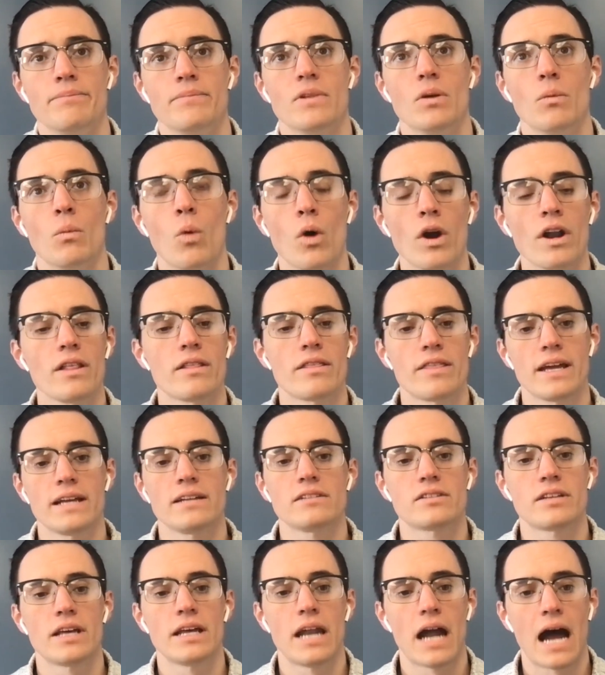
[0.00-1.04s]
one of the
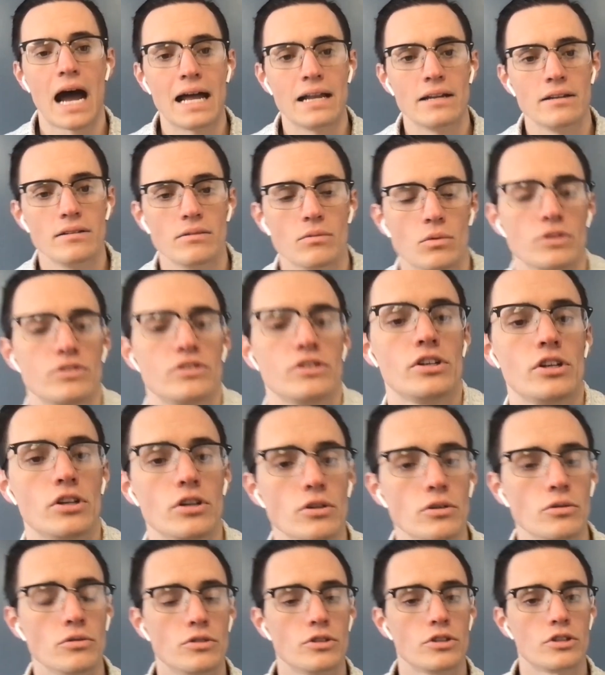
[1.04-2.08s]
things that was a
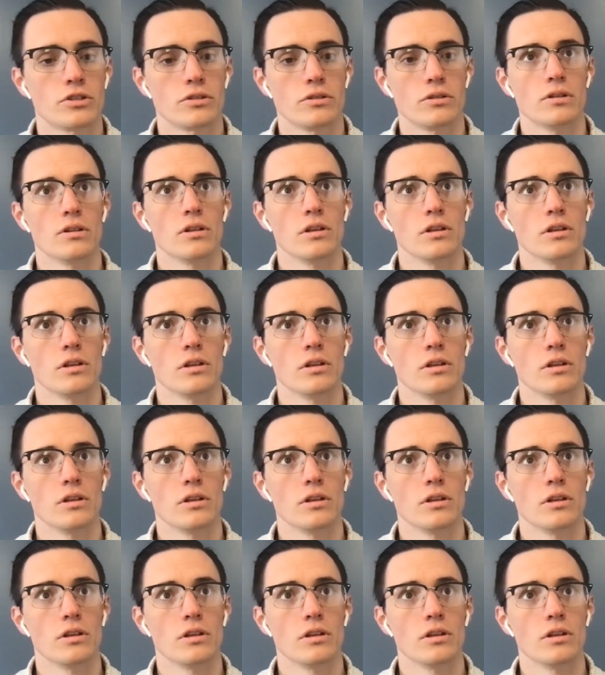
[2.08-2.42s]
huge